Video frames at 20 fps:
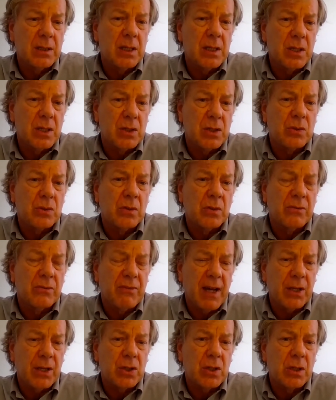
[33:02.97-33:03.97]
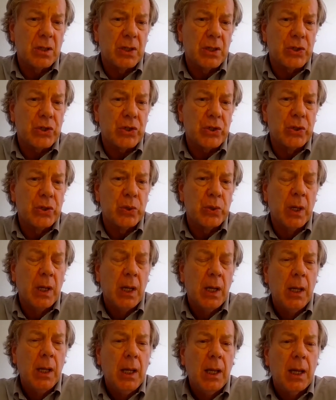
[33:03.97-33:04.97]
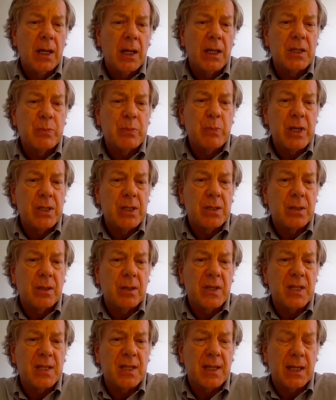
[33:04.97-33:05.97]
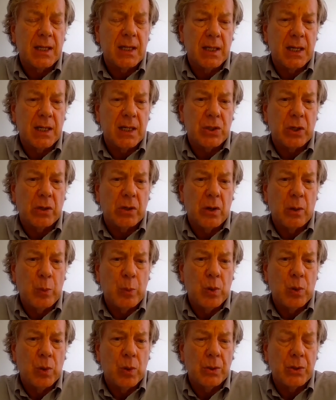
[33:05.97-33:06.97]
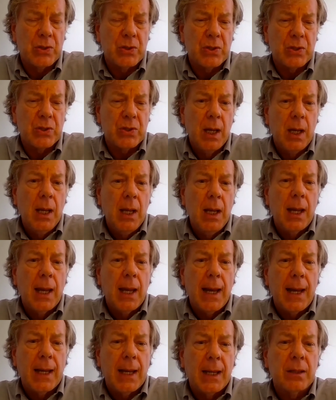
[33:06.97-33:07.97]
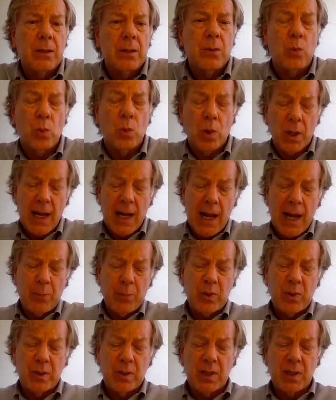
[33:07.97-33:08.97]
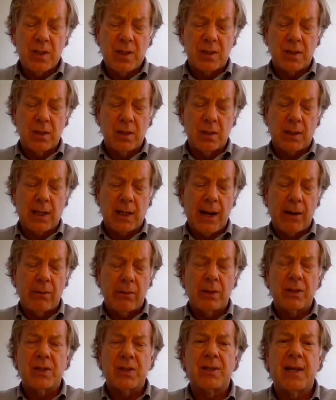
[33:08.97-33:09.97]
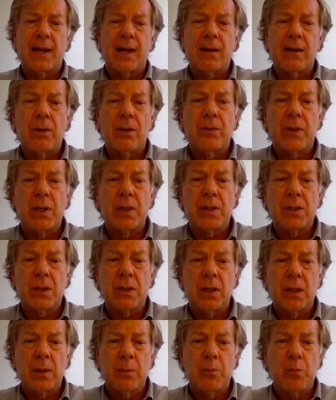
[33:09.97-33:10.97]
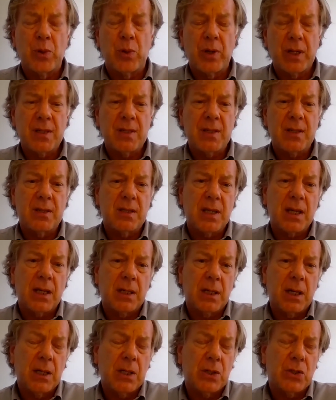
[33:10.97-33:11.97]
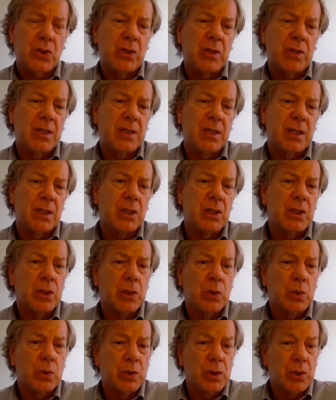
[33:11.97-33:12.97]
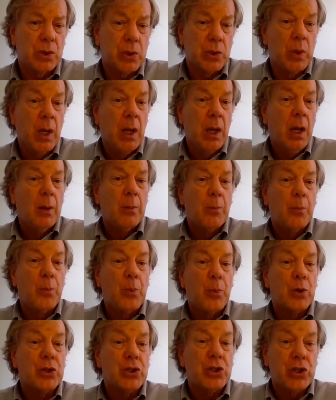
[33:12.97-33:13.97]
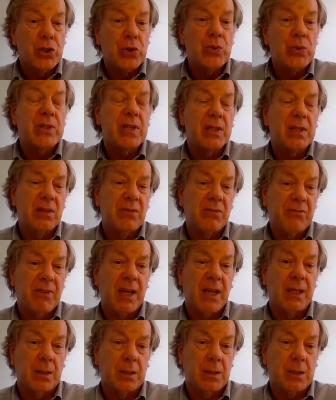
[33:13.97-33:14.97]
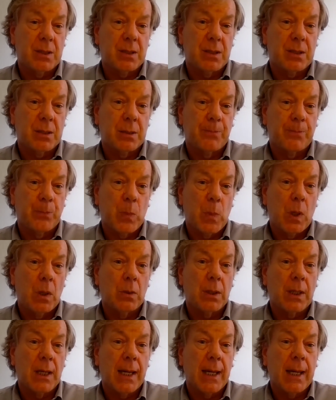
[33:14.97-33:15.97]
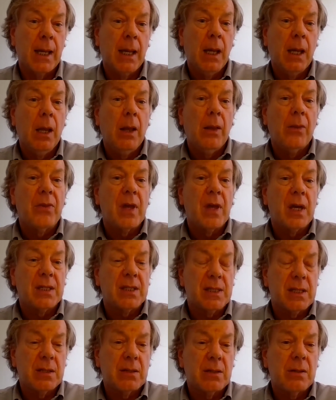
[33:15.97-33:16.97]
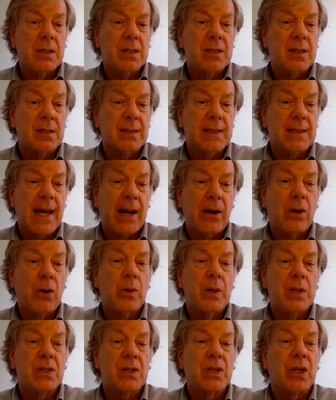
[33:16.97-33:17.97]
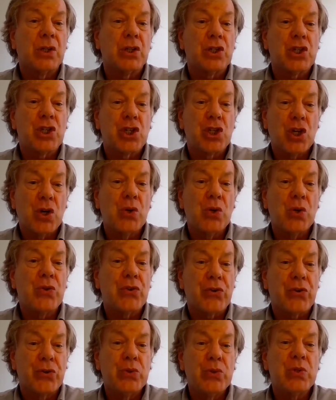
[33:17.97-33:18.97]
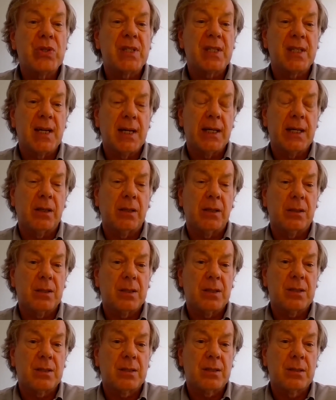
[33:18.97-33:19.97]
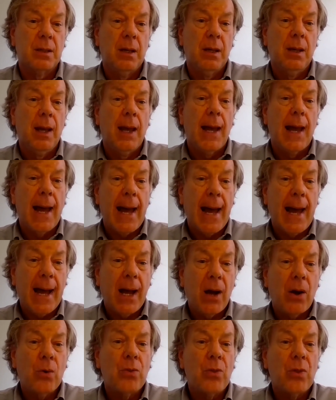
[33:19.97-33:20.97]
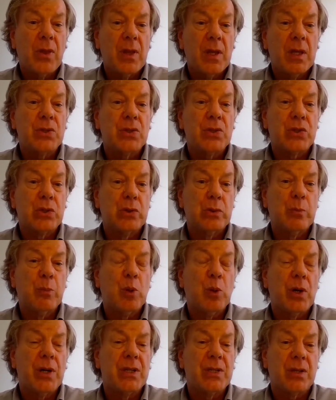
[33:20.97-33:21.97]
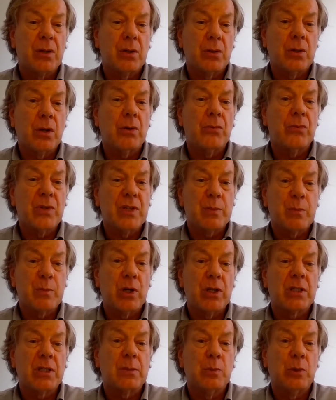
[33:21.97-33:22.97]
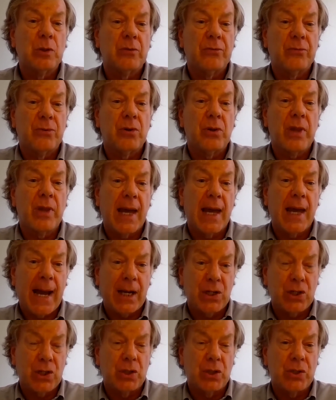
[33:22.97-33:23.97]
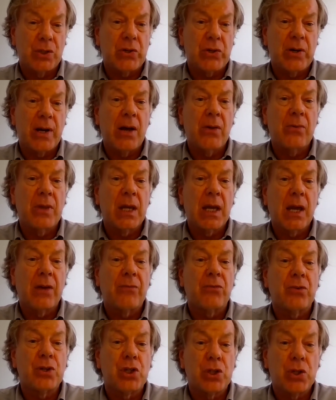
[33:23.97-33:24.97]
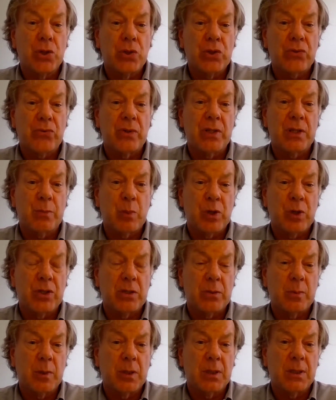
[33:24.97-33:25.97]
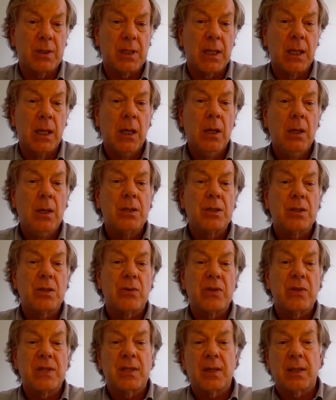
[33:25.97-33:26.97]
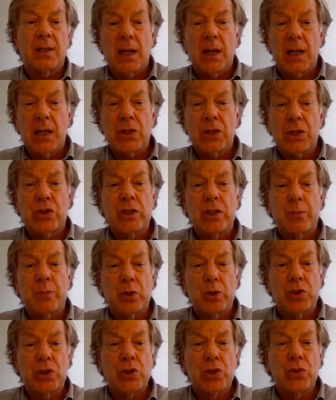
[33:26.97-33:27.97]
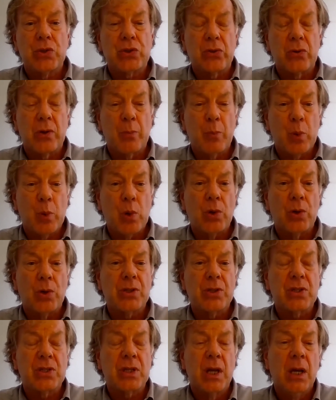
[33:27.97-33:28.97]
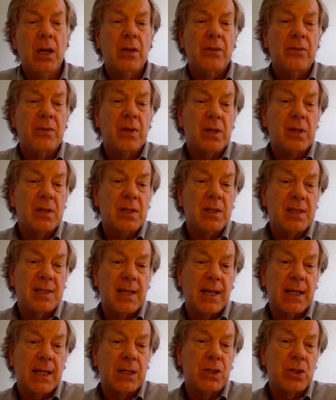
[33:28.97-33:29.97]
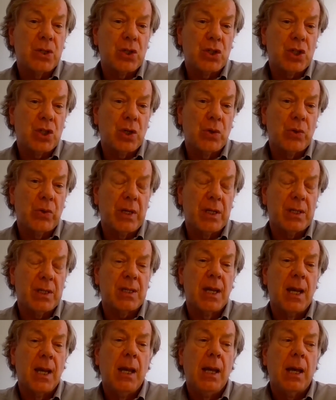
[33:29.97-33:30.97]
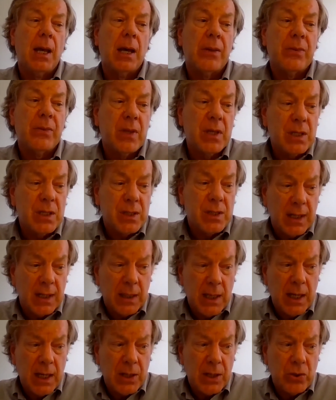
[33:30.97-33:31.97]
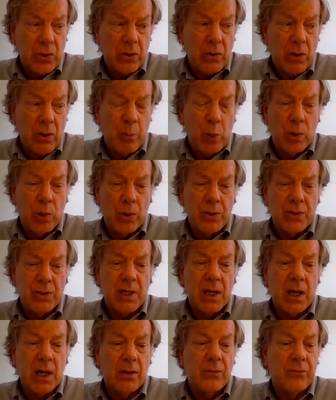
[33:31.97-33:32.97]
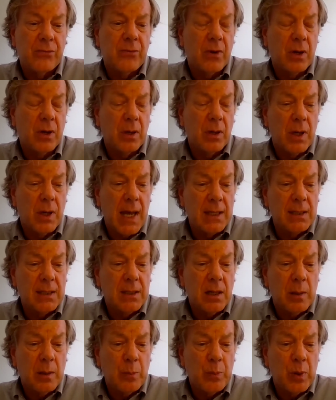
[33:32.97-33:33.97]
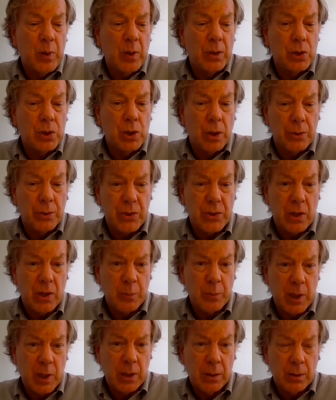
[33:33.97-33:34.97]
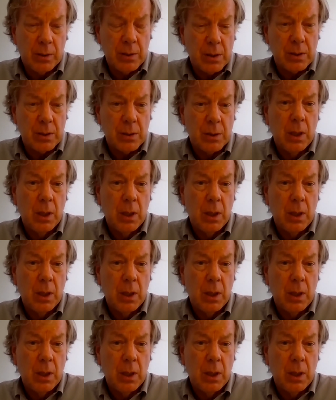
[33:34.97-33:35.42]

This is all factually true, and it's based on the psychiatric reports. And what happened is that Clarence Darrow, the attorney, brings the psychiatrist in to produce a defense. Okay, the idea is that Darrow is going to show through science how these two boys are not responsible for their actions, or how they have reduced responsibility. So the psychiatrists produce reports that are designed to show this. And these psychiatric reports have ended up at Johns Hopkins.